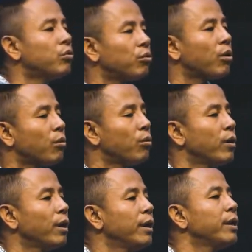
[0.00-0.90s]
grow
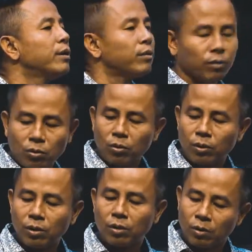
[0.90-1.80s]
in the
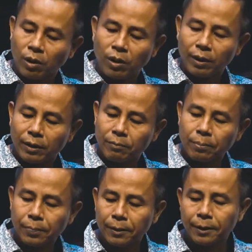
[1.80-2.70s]
Lord God.
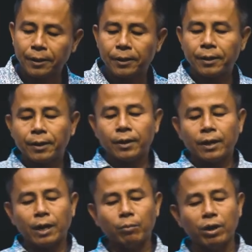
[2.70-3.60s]

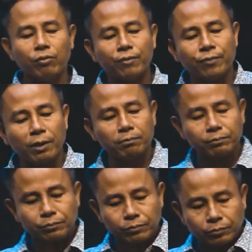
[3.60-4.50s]
I'm going to read
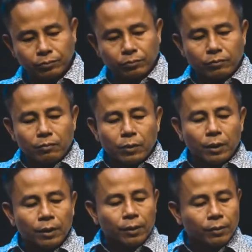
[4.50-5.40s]
from,
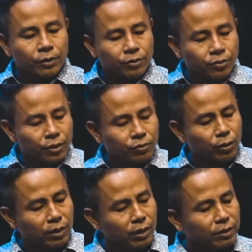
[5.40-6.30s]
just
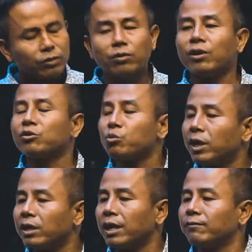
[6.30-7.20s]
want to let you know as
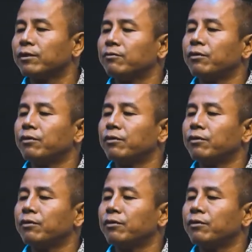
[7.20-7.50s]
well, after